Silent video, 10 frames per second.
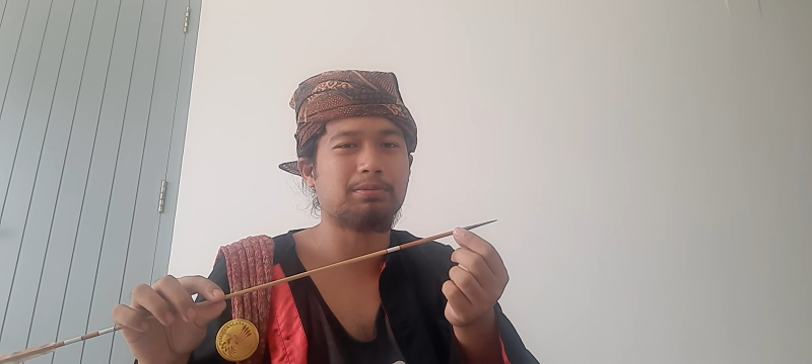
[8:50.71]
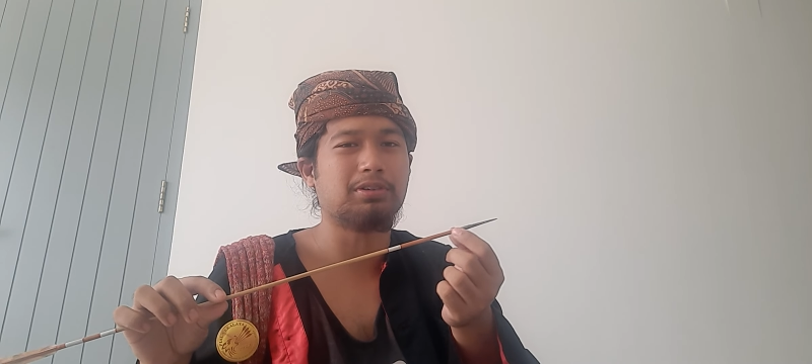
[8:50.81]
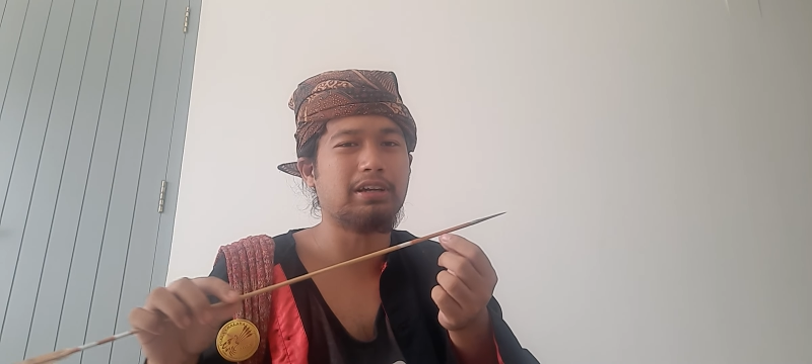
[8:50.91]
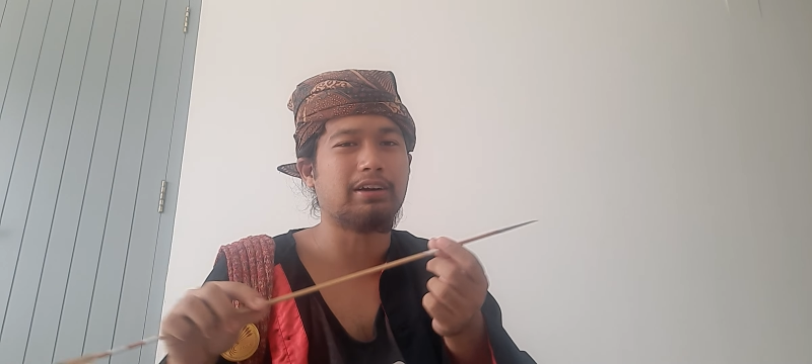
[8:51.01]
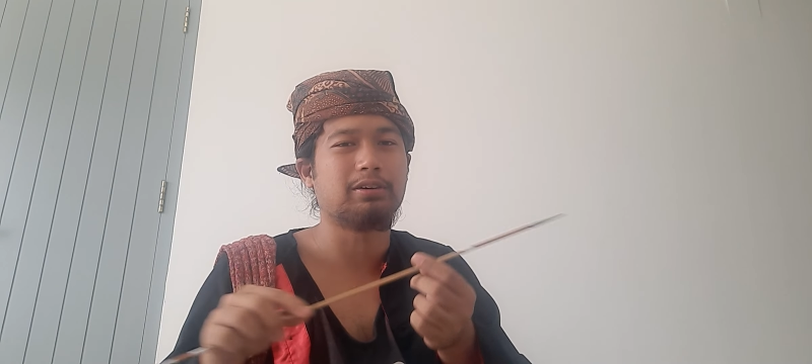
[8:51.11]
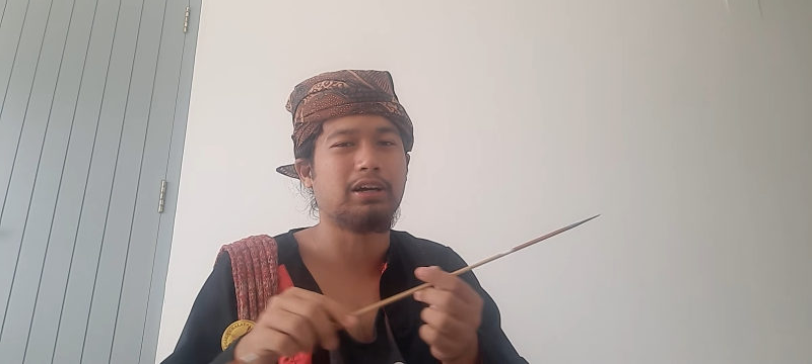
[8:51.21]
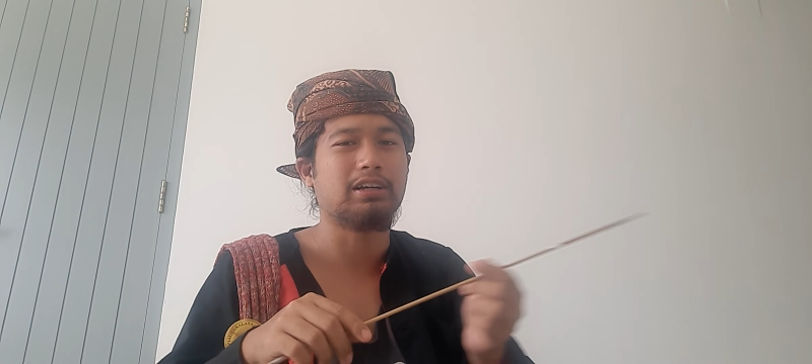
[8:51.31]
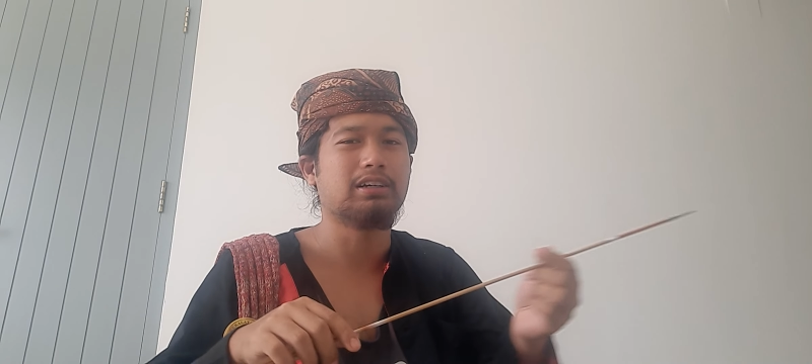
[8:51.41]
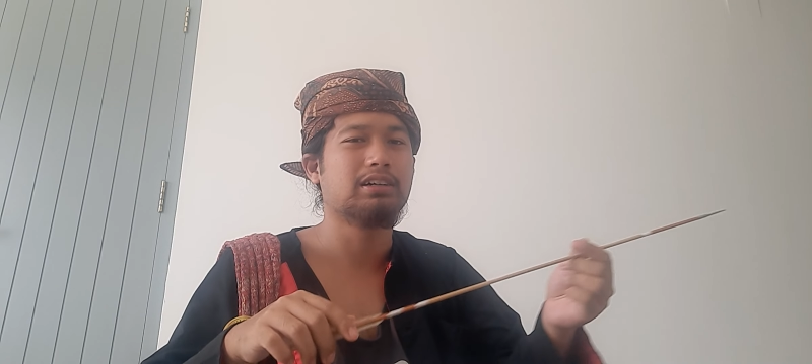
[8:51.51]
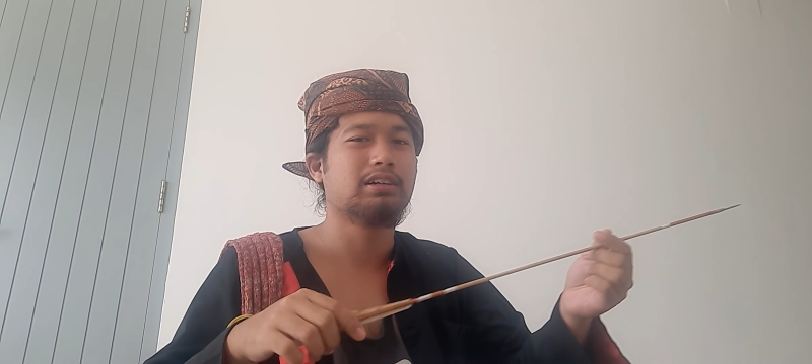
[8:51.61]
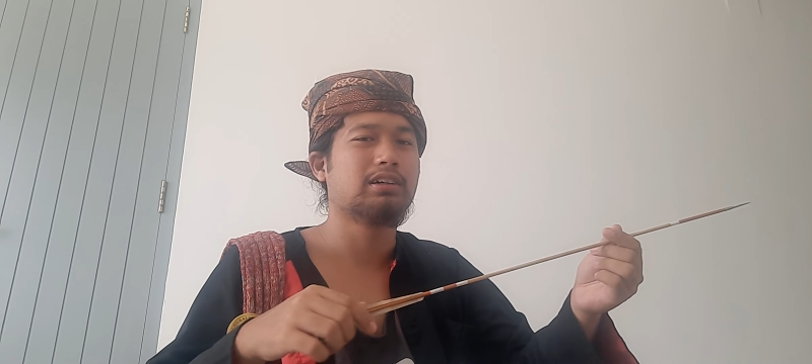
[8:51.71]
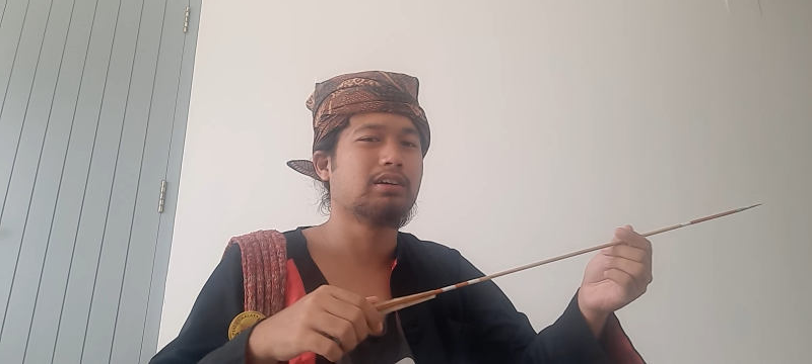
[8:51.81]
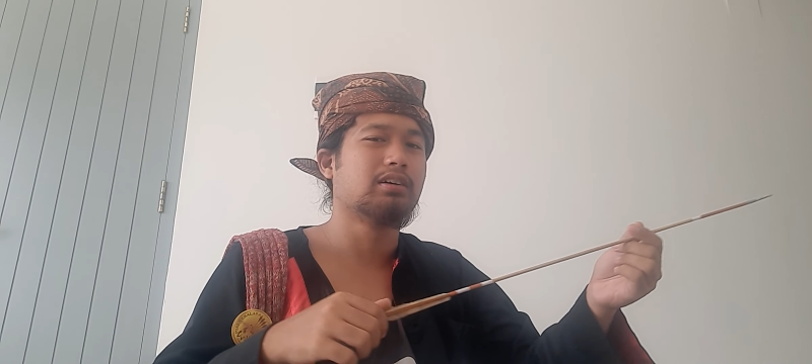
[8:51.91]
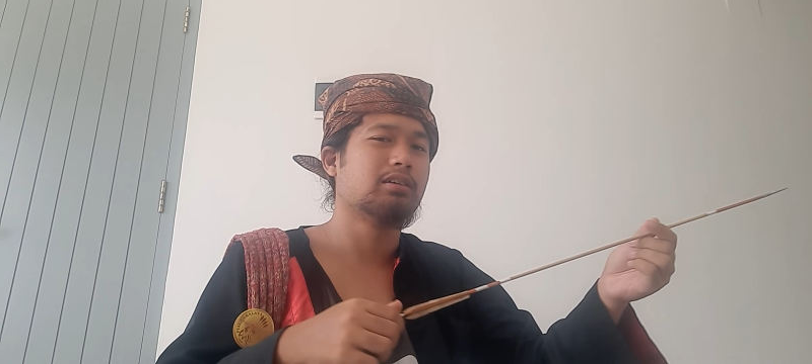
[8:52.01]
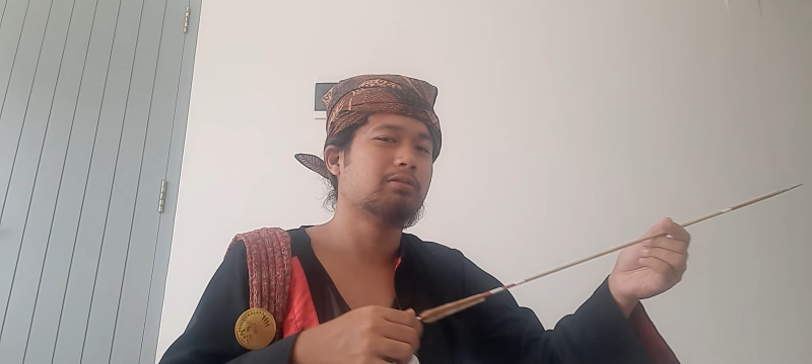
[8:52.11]
to the arrowhead,
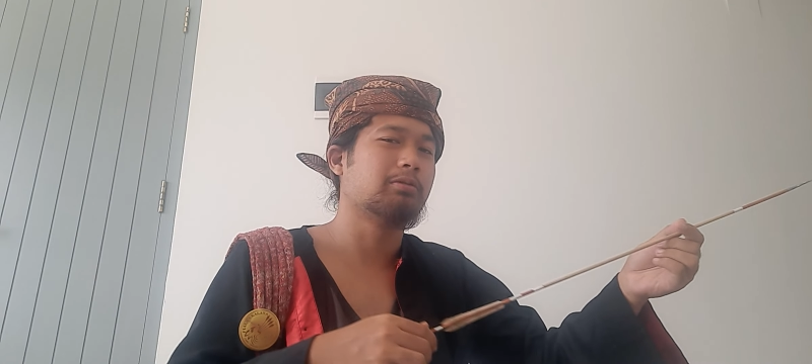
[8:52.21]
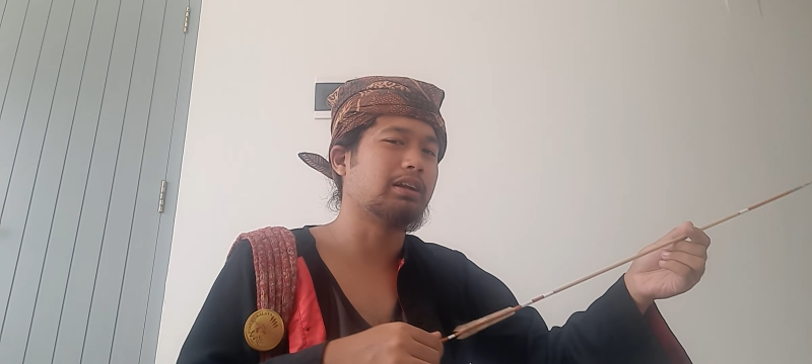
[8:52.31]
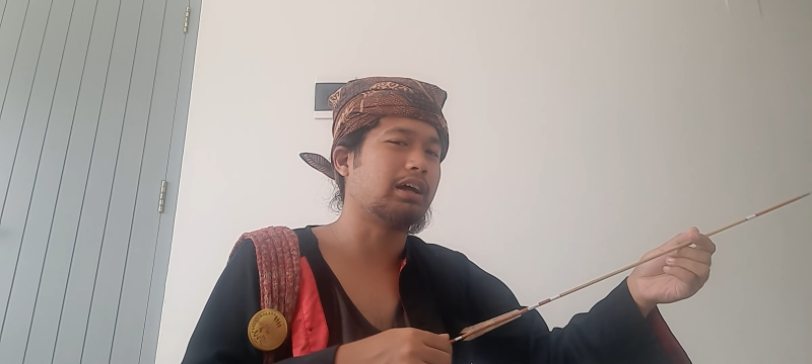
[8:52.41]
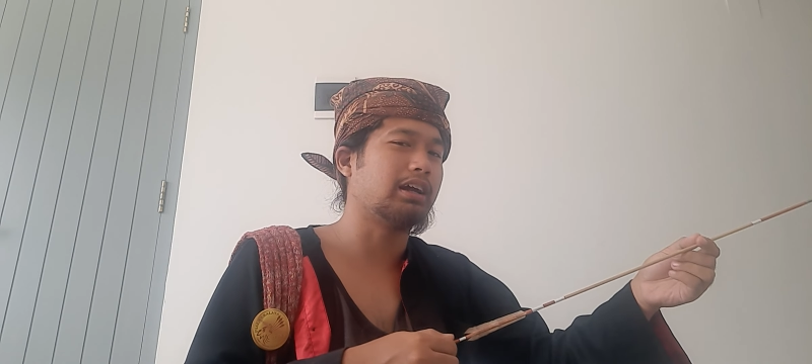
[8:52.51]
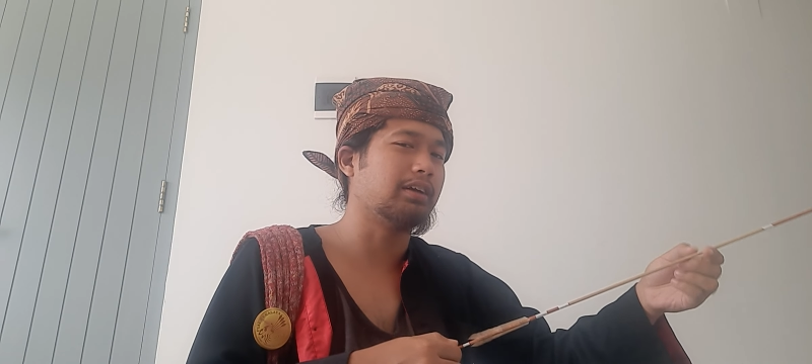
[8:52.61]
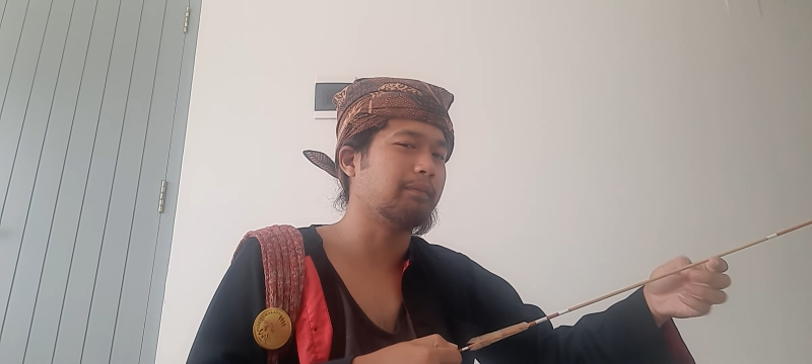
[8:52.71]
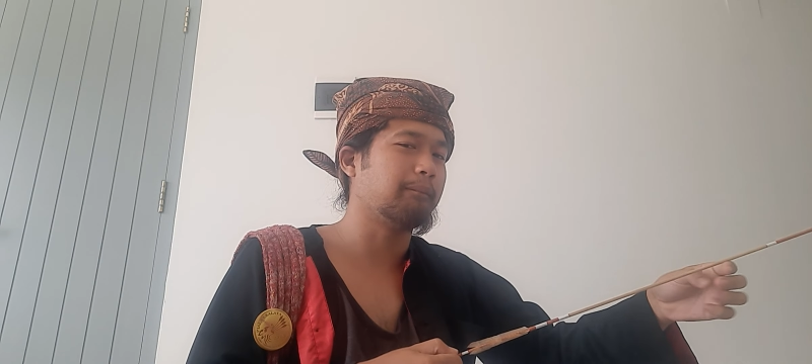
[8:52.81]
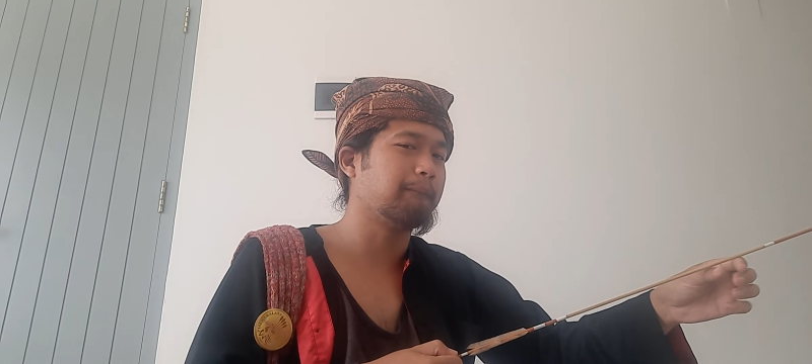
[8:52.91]
when I